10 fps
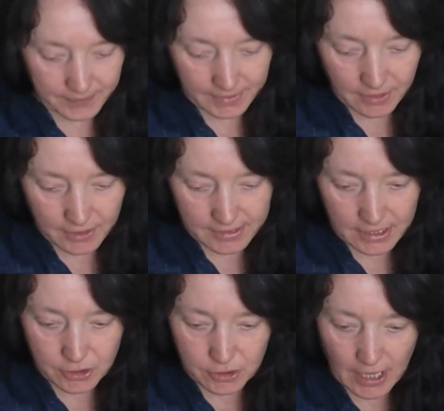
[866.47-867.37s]
because
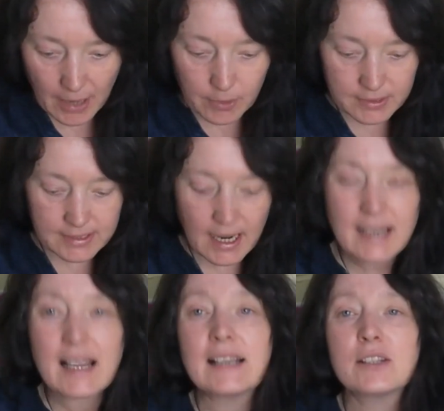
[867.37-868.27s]

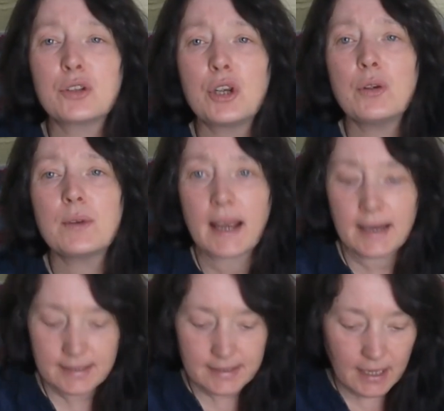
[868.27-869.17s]
it's too
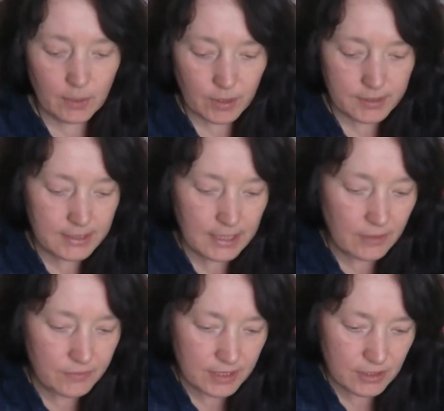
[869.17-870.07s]
nice and I want to
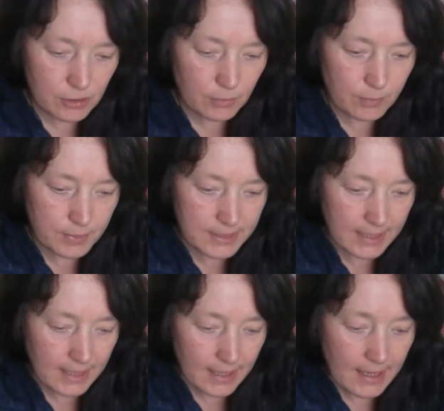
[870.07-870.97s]
gift it to somebody.